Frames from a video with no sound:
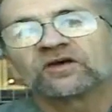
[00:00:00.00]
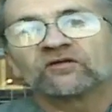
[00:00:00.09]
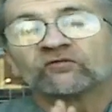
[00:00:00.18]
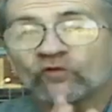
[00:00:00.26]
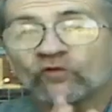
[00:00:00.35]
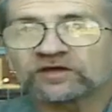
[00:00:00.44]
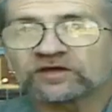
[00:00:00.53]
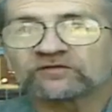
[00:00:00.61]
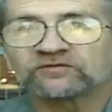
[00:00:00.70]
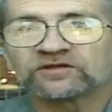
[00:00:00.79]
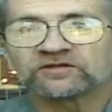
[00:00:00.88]

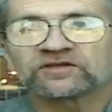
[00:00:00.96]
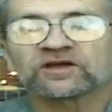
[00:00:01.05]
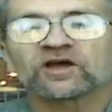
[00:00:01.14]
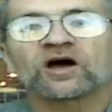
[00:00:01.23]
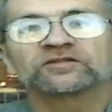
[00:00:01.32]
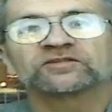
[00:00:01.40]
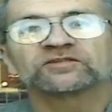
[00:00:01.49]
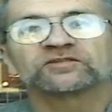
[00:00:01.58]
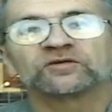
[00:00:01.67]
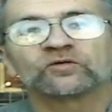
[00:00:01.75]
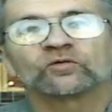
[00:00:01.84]
forgiveness that
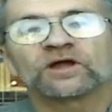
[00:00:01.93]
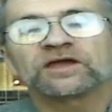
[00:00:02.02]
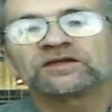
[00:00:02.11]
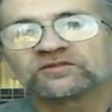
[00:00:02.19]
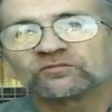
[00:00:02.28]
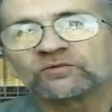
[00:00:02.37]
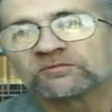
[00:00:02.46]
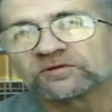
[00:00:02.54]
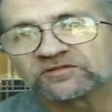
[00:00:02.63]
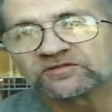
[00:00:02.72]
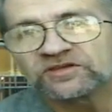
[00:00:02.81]
causes the grace we
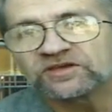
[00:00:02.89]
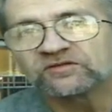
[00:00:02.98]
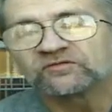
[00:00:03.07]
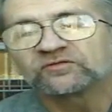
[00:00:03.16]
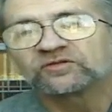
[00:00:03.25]
receive